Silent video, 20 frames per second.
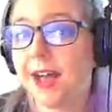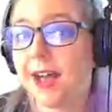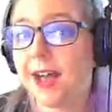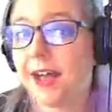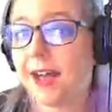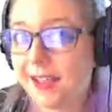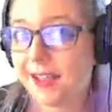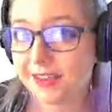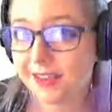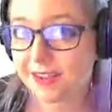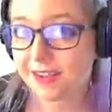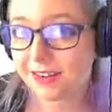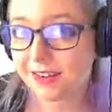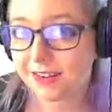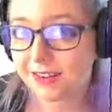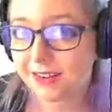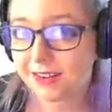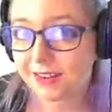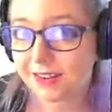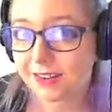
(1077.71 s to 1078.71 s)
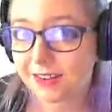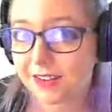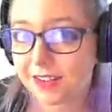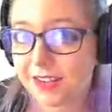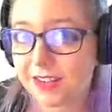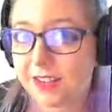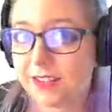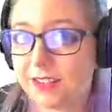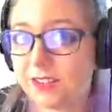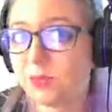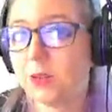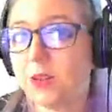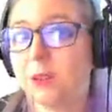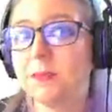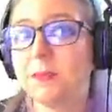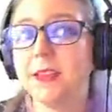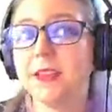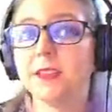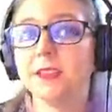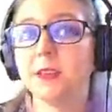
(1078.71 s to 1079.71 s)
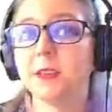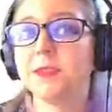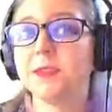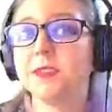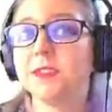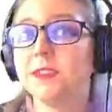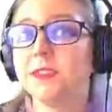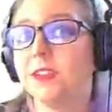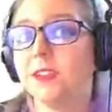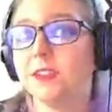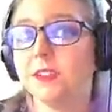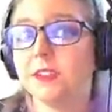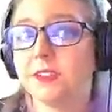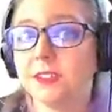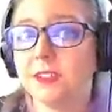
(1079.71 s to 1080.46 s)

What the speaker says: ion is what makes up salt.